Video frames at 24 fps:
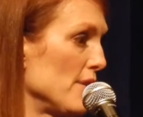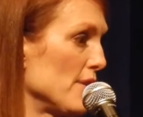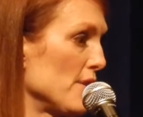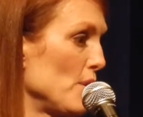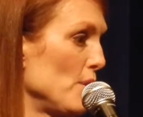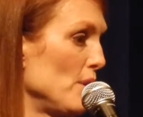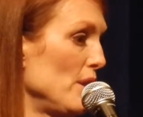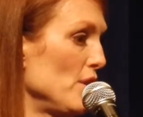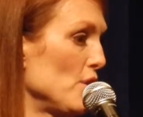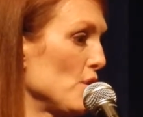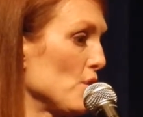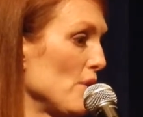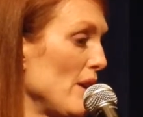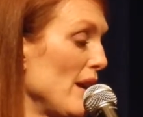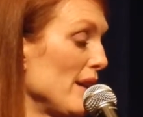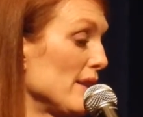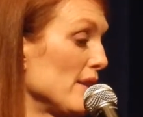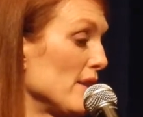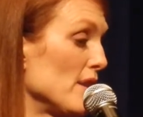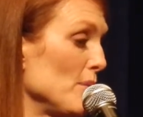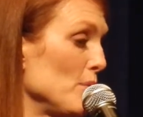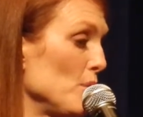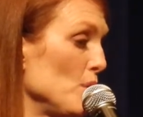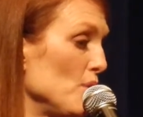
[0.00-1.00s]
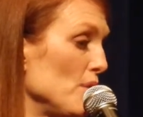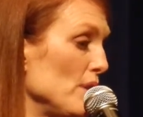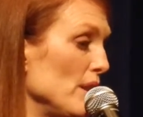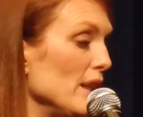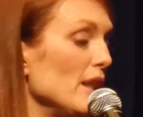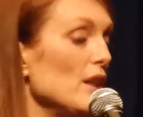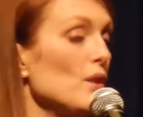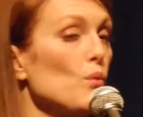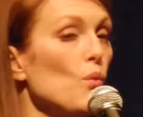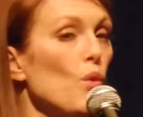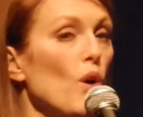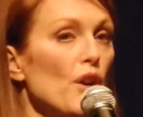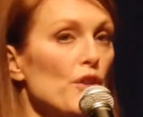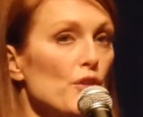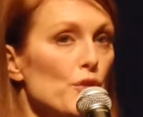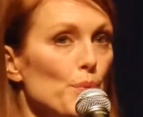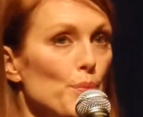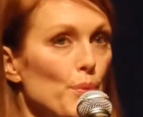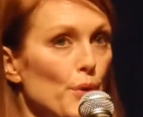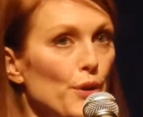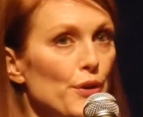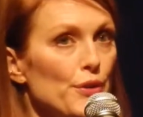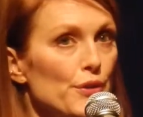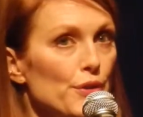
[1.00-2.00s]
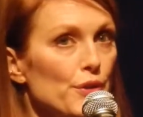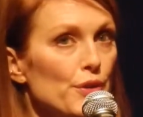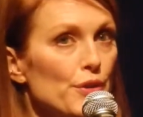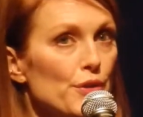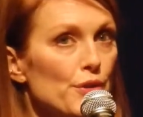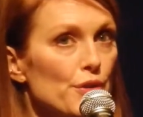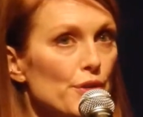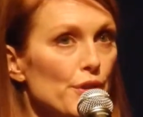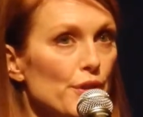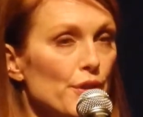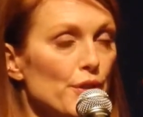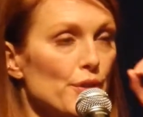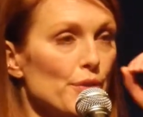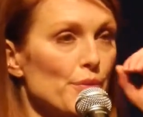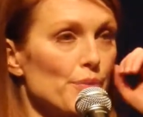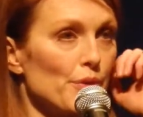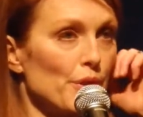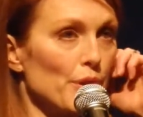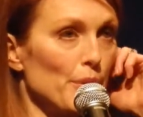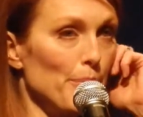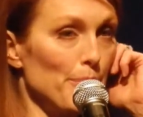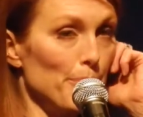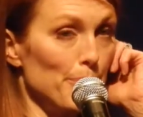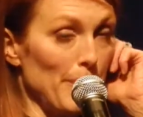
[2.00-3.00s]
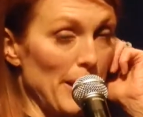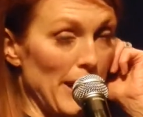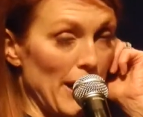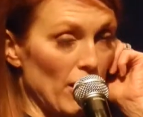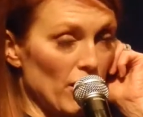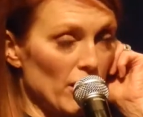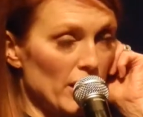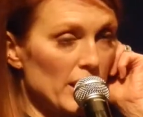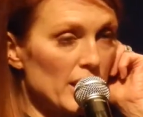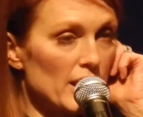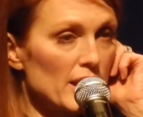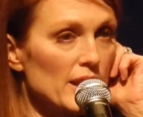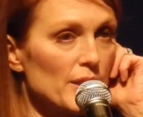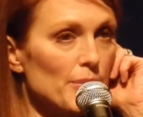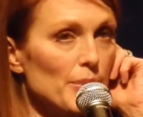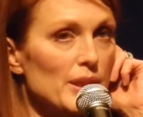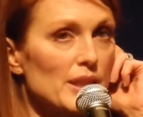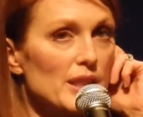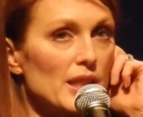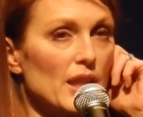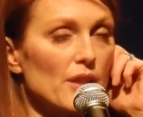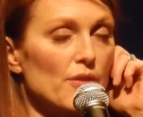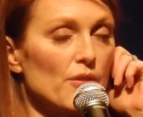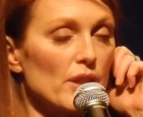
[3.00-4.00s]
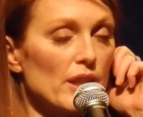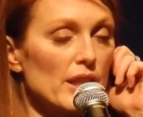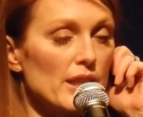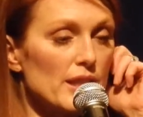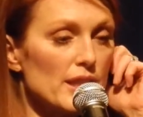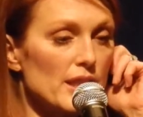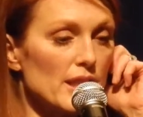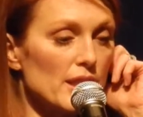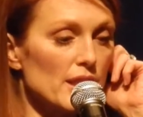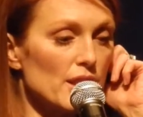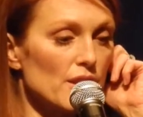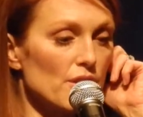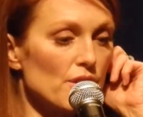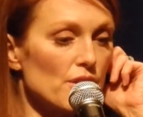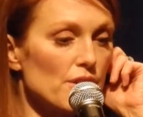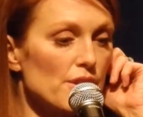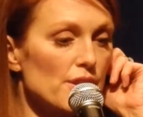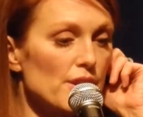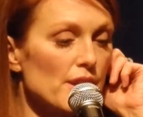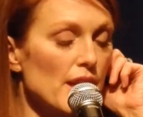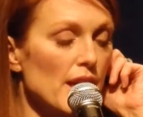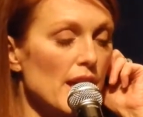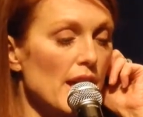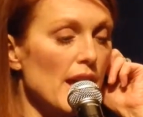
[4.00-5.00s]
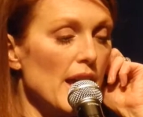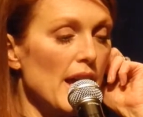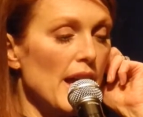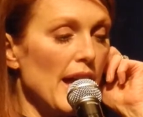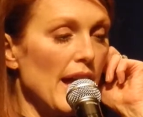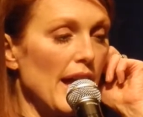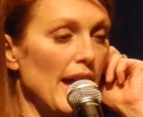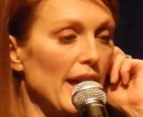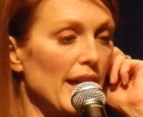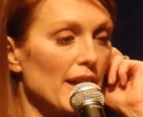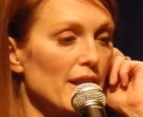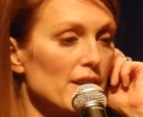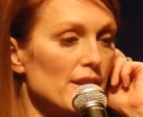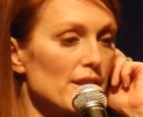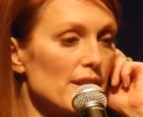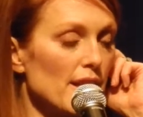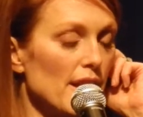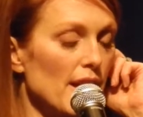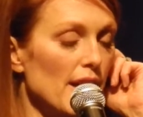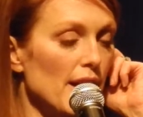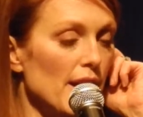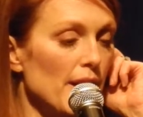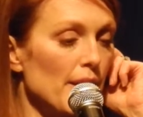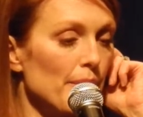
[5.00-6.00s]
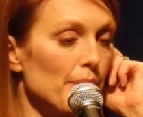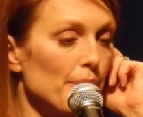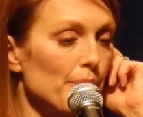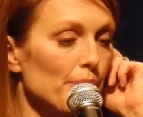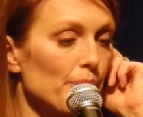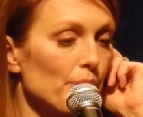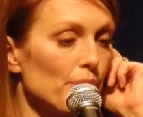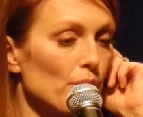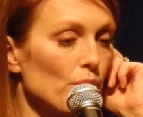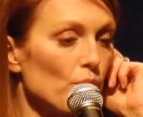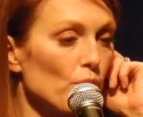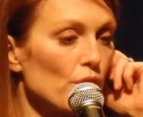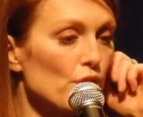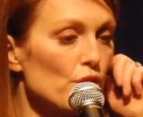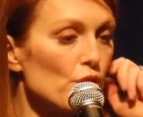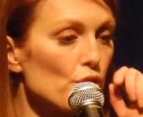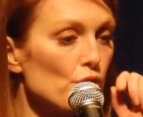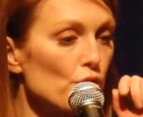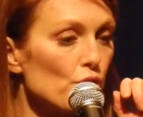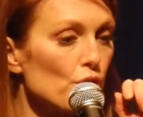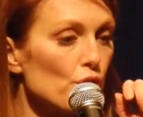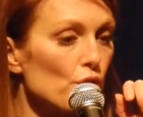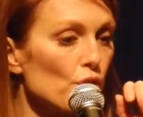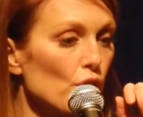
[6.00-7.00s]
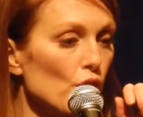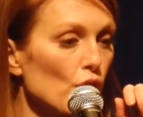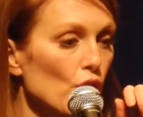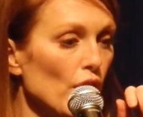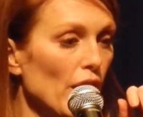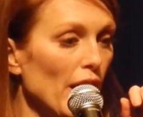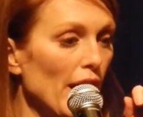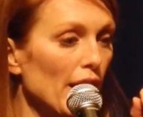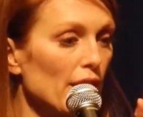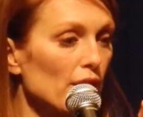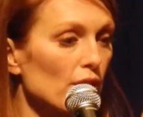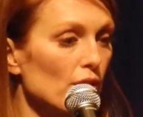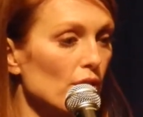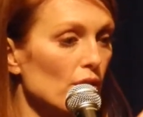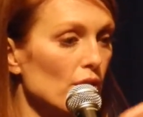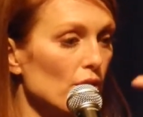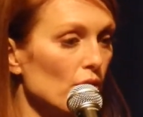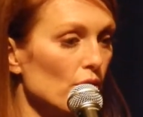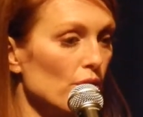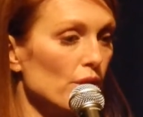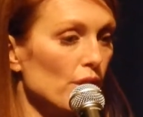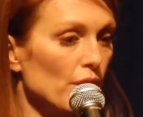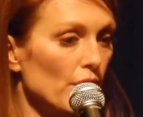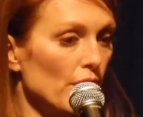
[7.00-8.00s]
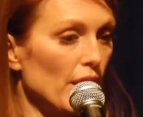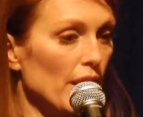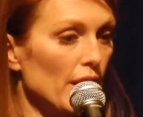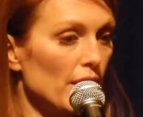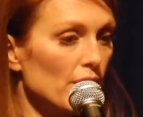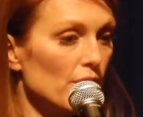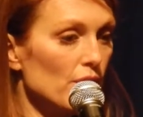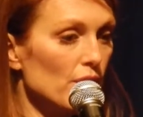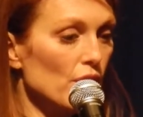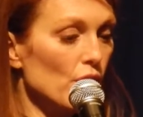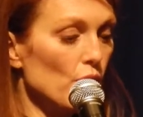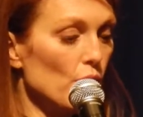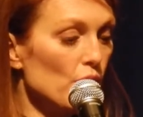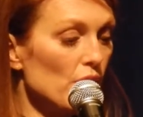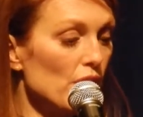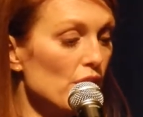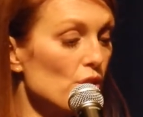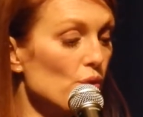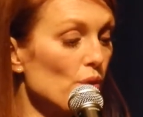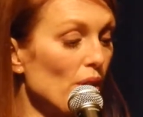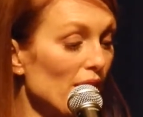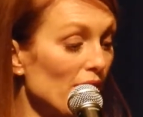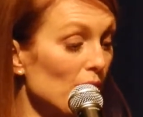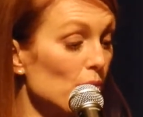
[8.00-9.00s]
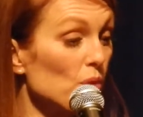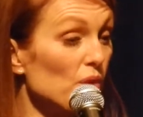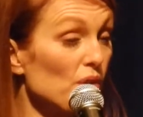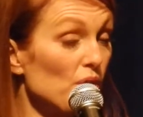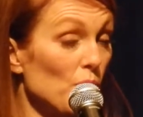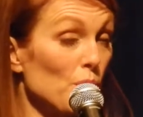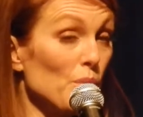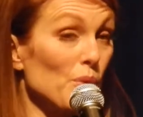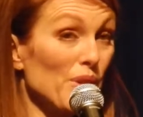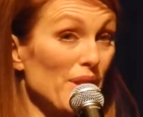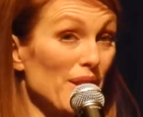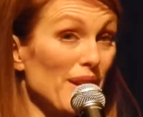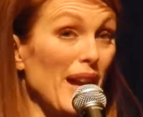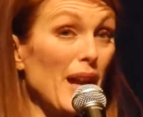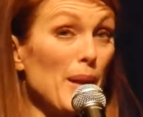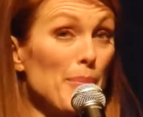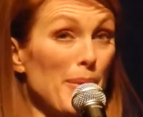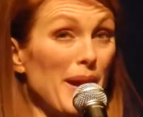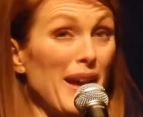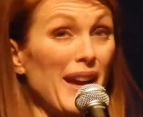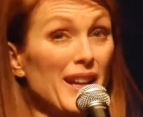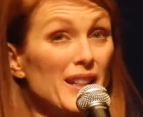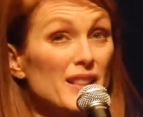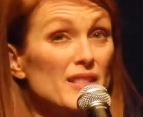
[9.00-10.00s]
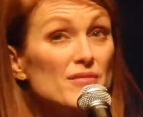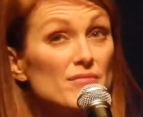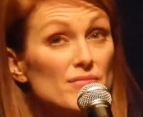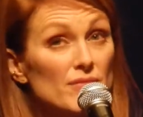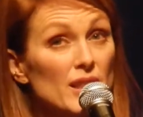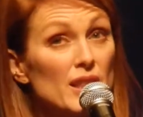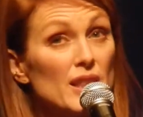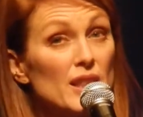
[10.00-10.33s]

So he directed the movie. He and Wash were partners. They're married. We had together for 18 years, and Richard had you know, he directed the movie with an iPad.